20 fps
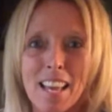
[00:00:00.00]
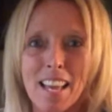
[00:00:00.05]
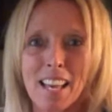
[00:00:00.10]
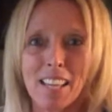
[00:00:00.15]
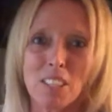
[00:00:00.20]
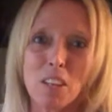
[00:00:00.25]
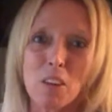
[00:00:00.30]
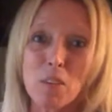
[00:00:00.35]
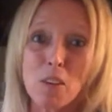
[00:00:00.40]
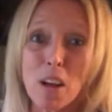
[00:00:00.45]

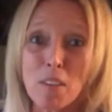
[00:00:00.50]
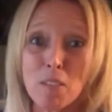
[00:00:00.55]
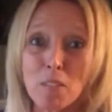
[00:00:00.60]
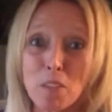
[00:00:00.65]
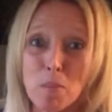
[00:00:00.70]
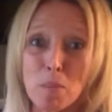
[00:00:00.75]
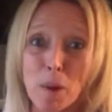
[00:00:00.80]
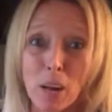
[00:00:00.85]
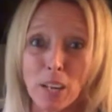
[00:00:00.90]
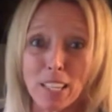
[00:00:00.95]
Hello
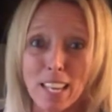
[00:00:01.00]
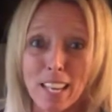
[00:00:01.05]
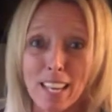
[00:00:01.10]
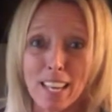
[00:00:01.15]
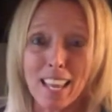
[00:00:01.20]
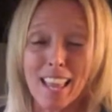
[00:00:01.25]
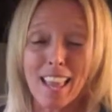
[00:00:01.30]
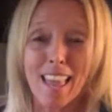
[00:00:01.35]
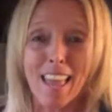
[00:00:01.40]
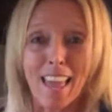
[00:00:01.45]

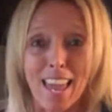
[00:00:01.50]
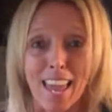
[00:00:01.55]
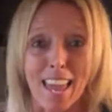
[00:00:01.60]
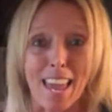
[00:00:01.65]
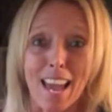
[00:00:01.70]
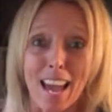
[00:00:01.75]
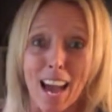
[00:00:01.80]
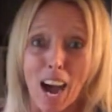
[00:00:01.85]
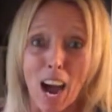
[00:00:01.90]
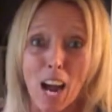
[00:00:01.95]
everybody,
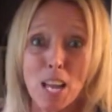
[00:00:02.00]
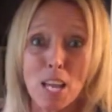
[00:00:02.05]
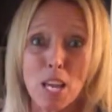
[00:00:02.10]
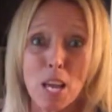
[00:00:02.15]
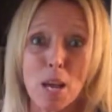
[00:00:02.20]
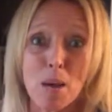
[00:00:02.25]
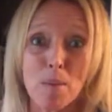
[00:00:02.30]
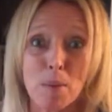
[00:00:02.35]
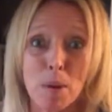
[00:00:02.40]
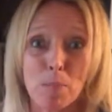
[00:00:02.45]
and I
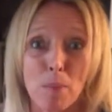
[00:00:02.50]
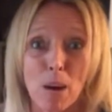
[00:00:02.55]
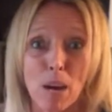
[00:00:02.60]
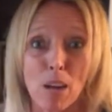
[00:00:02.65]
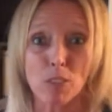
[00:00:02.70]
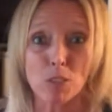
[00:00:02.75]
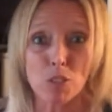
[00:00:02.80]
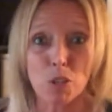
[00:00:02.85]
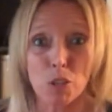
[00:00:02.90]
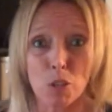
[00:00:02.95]
am
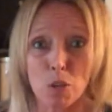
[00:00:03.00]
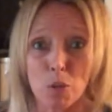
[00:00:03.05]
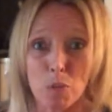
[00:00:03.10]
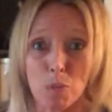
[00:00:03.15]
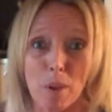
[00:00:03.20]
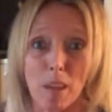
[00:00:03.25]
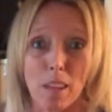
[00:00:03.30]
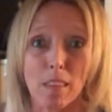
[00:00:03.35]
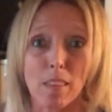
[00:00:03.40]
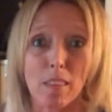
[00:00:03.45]
about to
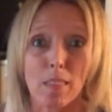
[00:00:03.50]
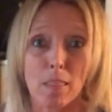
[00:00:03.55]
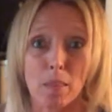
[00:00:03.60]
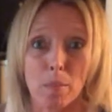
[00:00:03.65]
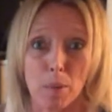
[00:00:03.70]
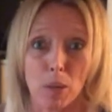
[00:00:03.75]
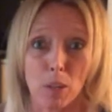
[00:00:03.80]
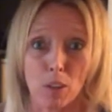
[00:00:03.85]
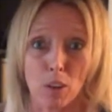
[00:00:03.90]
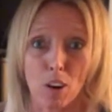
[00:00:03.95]
make the
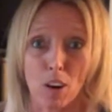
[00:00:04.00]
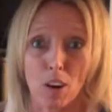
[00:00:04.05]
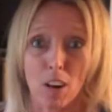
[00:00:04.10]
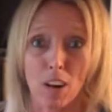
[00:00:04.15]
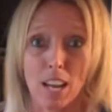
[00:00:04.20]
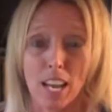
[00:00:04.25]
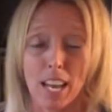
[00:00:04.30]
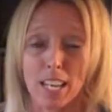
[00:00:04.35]
butter,